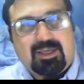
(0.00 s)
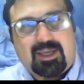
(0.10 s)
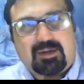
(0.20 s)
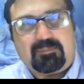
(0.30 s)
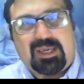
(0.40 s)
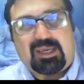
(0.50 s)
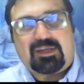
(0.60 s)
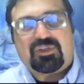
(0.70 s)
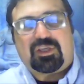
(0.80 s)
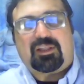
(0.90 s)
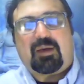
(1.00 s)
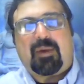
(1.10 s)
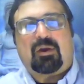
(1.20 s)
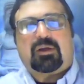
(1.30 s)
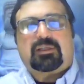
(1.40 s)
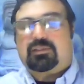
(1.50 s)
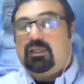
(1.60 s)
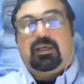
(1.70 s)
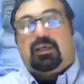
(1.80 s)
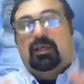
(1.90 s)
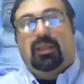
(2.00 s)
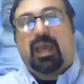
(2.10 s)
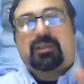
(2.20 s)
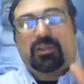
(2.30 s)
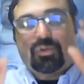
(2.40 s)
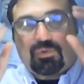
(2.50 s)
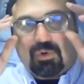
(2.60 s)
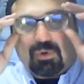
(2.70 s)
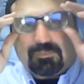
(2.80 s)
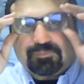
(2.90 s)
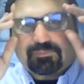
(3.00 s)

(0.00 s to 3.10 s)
and beans in the Americas. Yes, it's true.